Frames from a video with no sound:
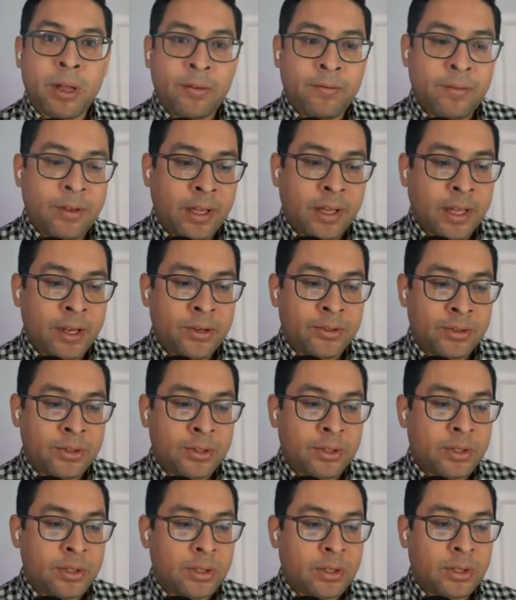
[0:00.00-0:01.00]

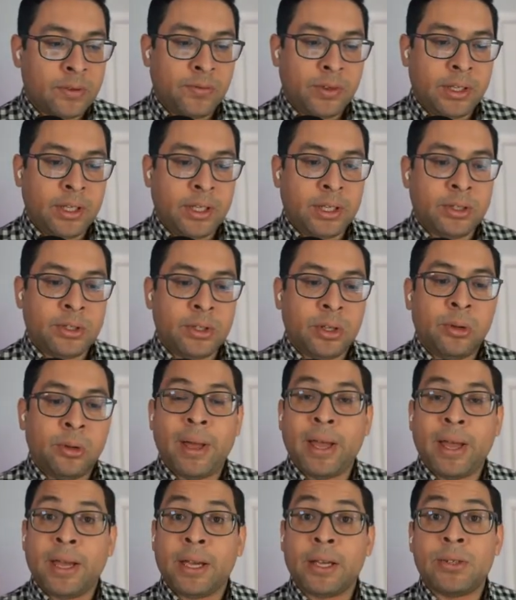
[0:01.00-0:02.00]
modifications if you needed to
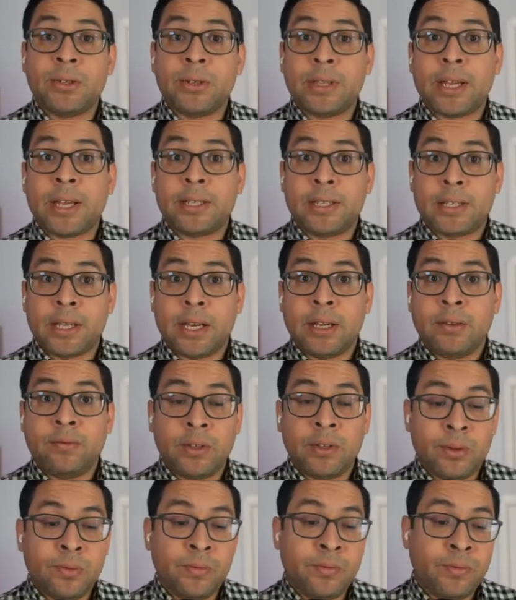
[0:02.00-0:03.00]
go back into that
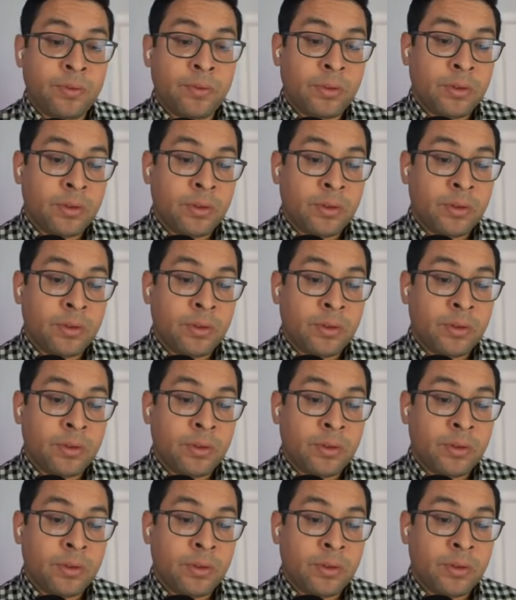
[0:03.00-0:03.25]
setting view.